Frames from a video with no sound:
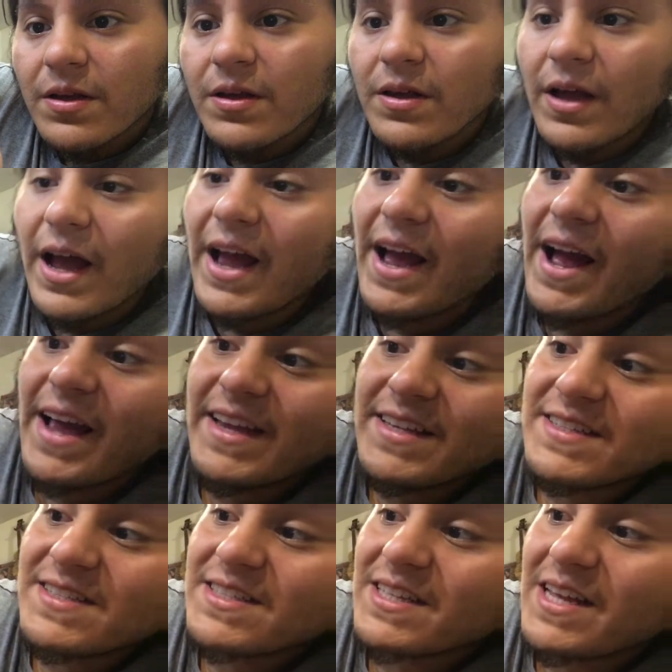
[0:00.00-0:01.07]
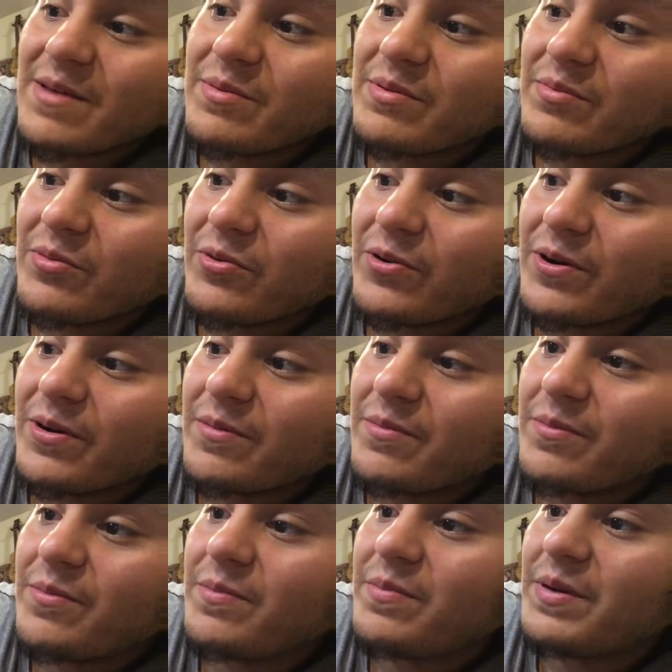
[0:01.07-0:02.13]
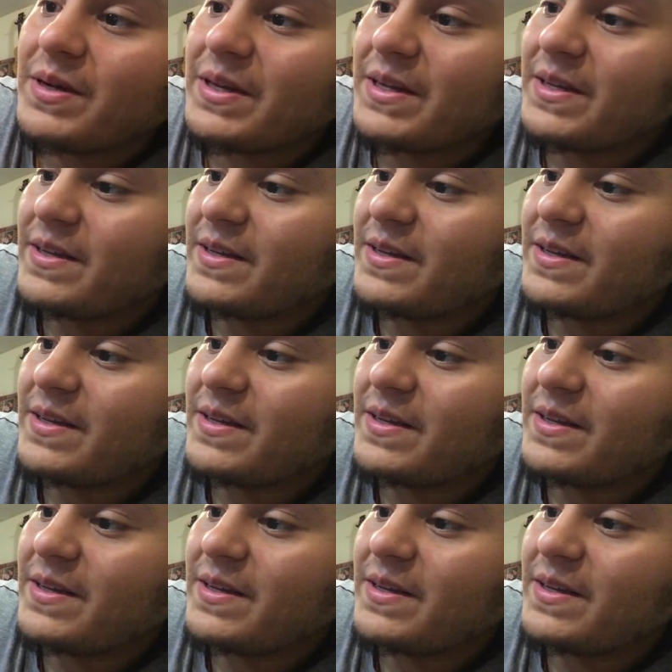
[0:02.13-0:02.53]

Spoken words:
I can slam it more, but